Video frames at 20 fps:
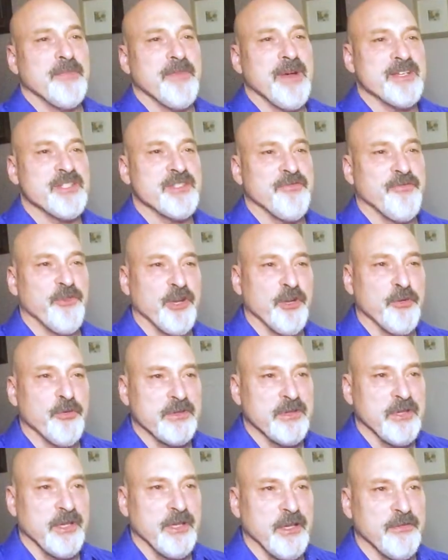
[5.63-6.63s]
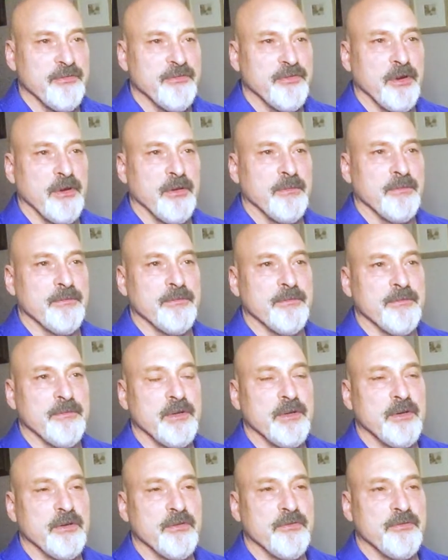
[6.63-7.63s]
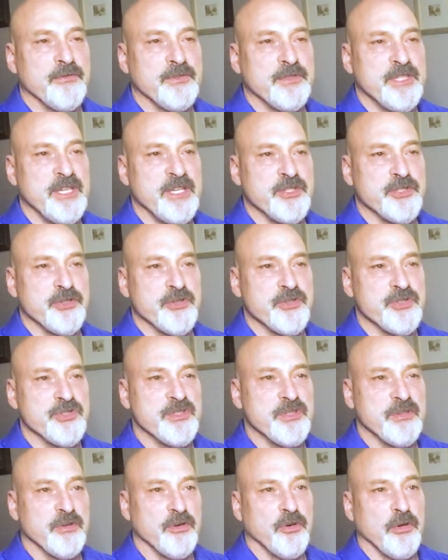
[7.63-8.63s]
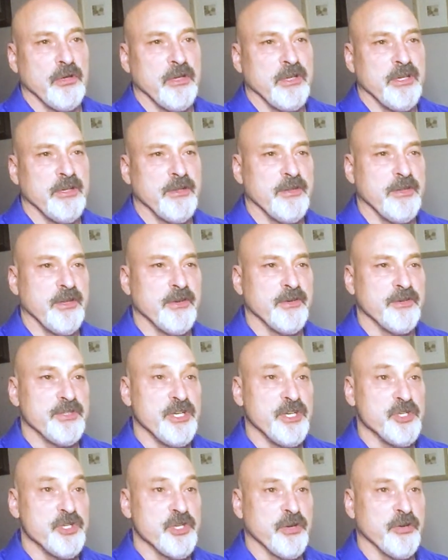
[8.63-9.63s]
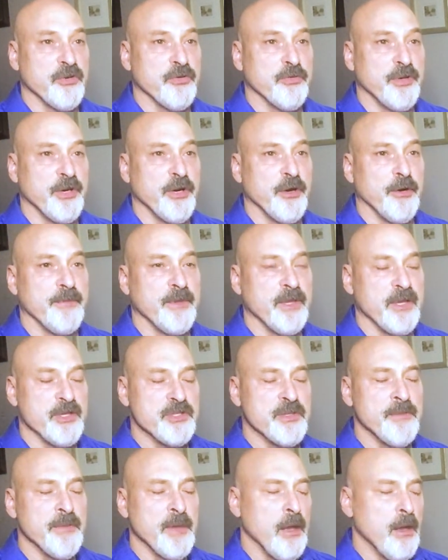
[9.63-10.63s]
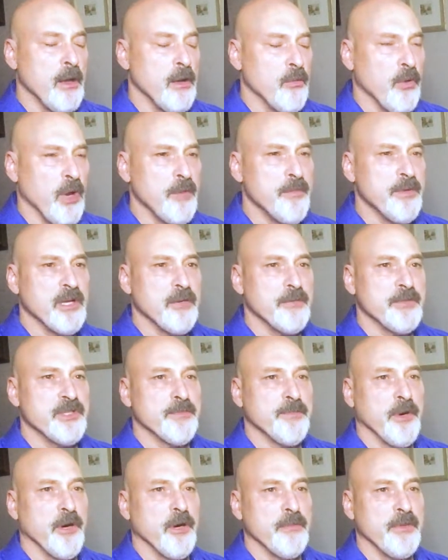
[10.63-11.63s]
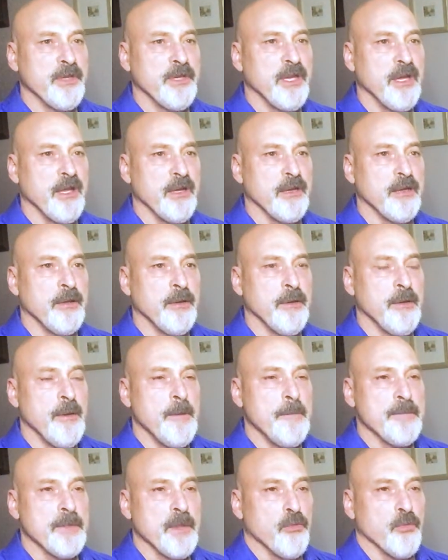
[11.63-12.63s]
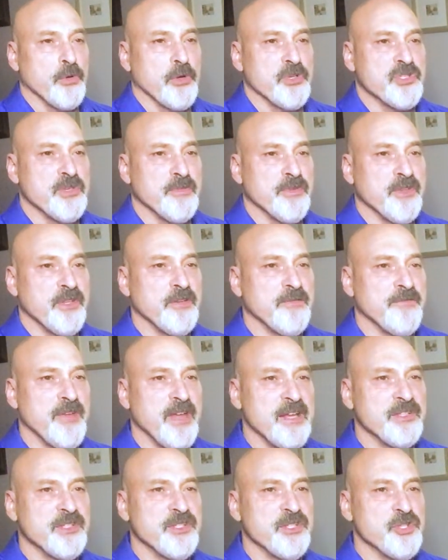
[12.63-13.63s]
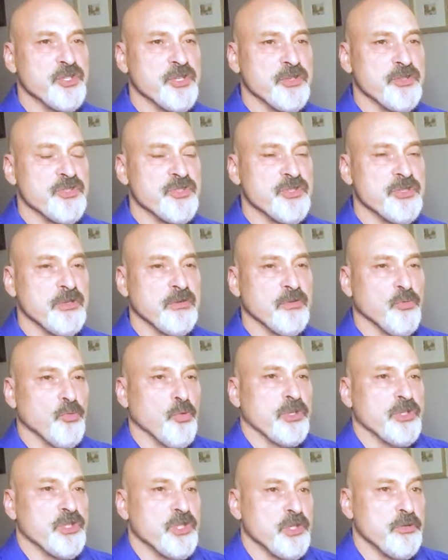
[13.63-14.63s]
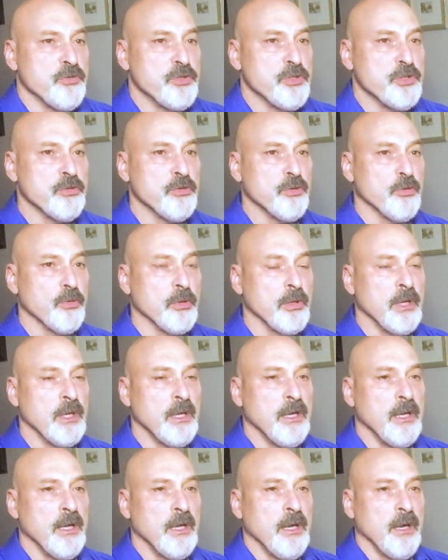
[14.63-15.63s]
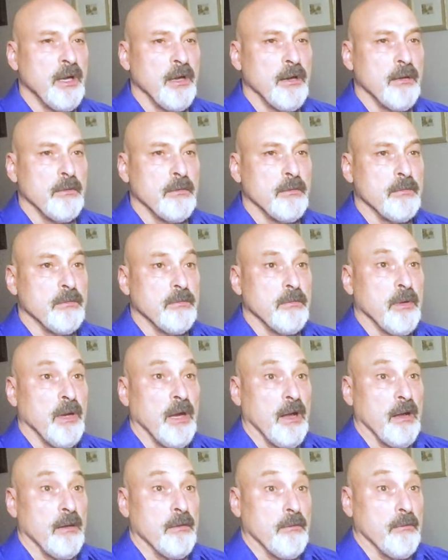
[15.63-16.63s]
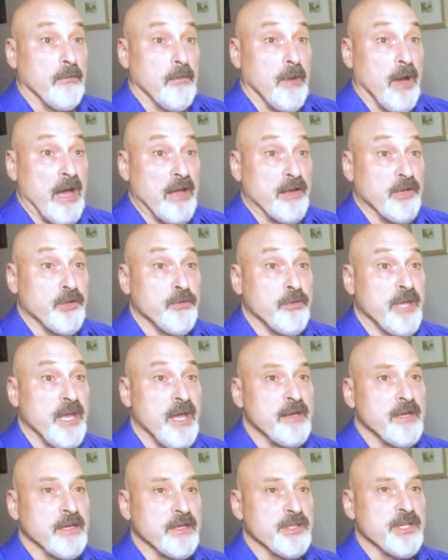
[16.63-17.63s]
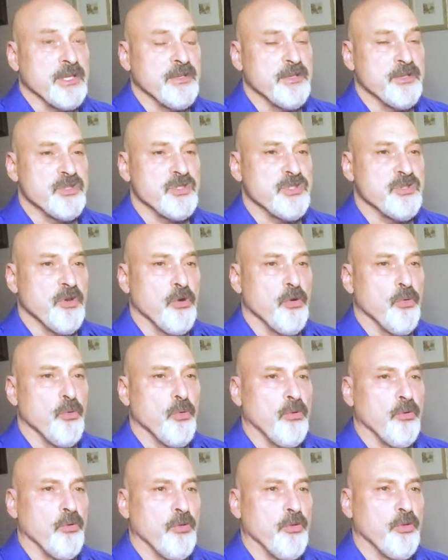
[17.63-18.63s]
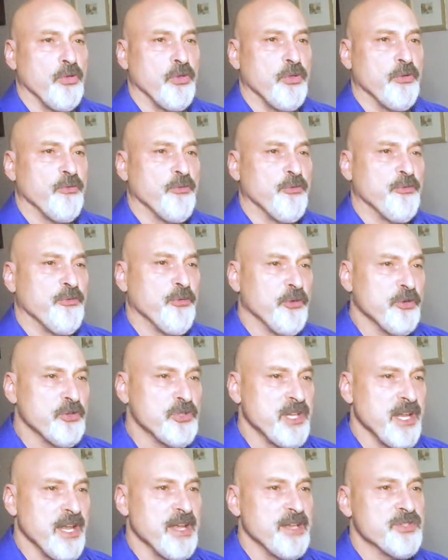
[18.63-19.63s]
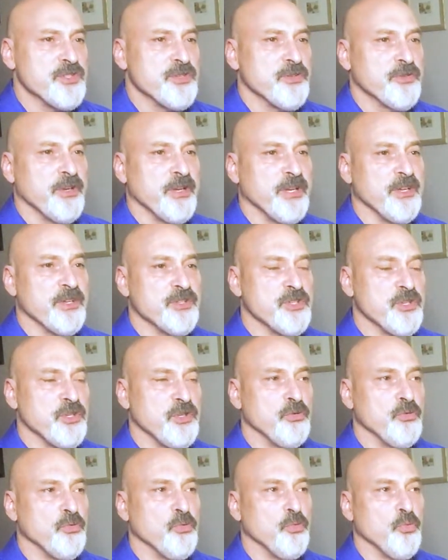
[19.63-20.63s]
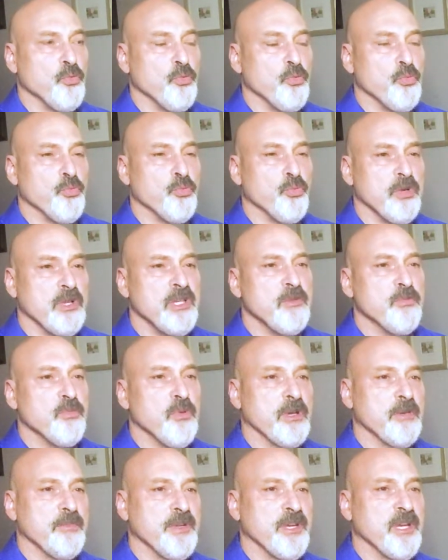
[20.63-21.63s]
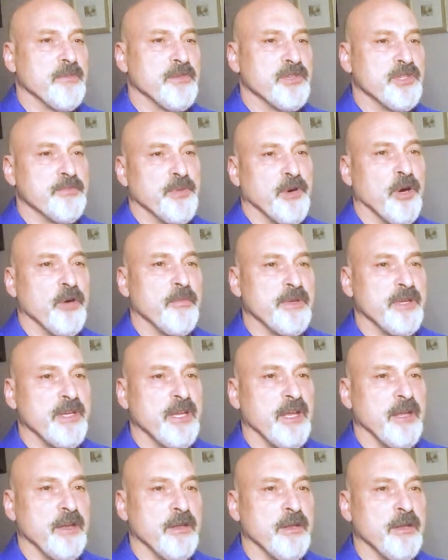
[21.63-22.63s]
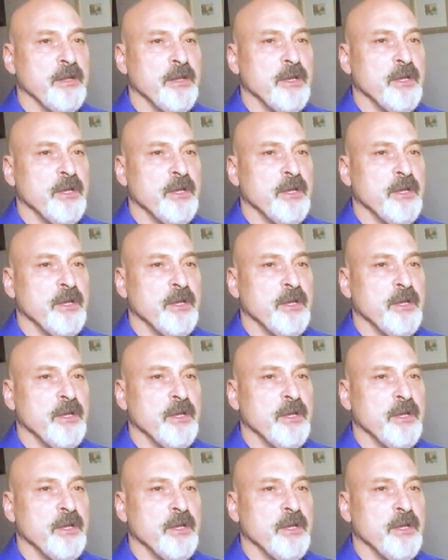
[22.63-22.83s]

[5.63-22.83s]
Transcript: I'm asked frequently from teachers early in their teaching career is why become a department head? What are some of the advantages? What do you do? Uh, how do you get it? So the first answer is you really want to become a department head